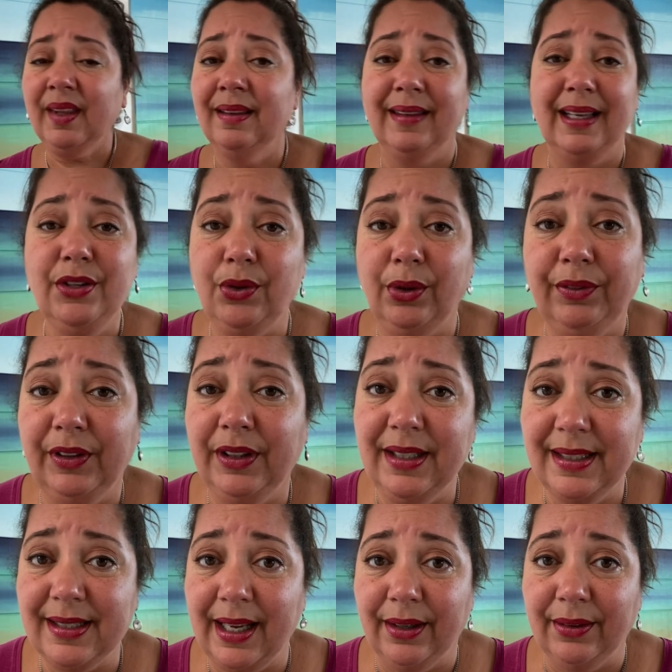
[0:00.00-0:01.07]
they join for the
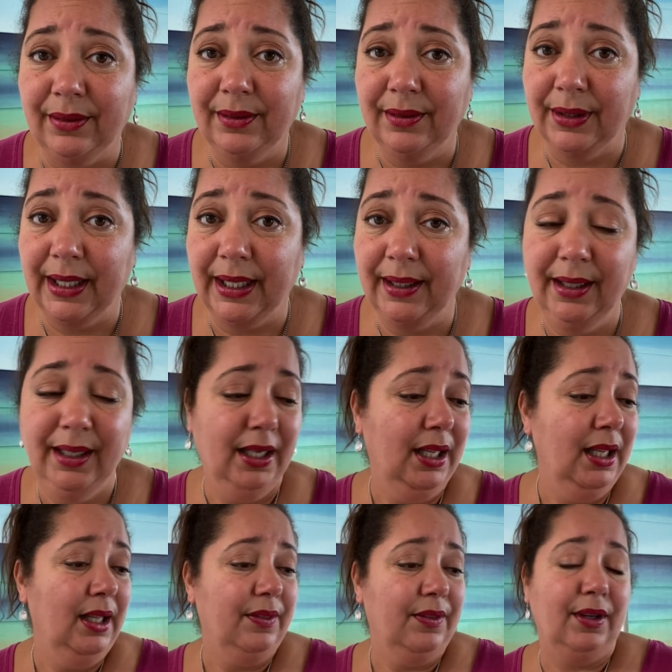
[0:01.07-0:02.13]
discount, okay?
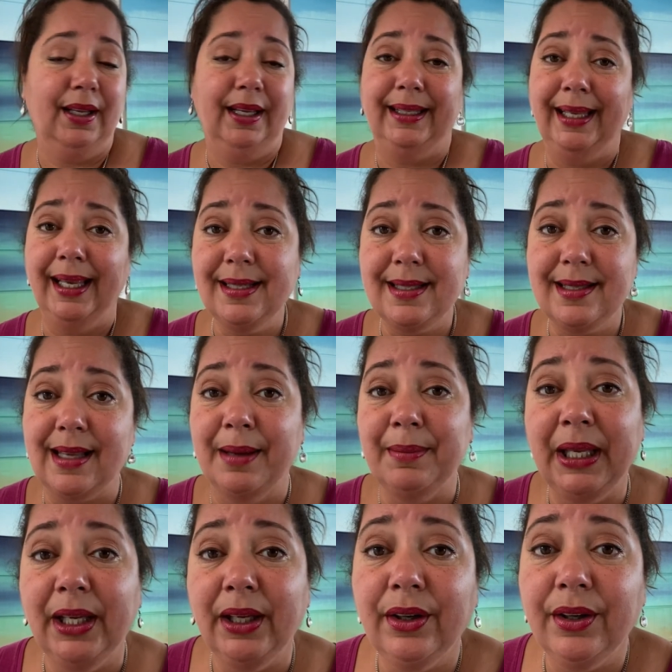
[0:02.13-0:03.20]
They're like, yes, I'm
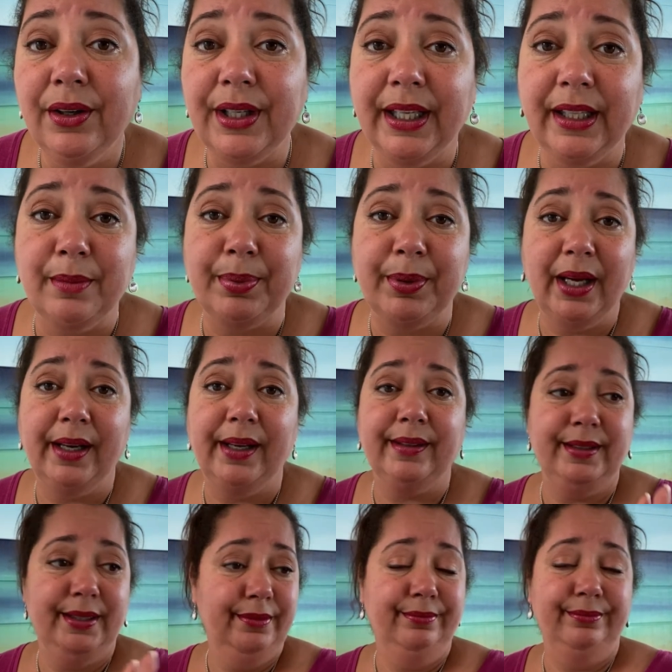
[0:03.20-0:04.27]
here to get the product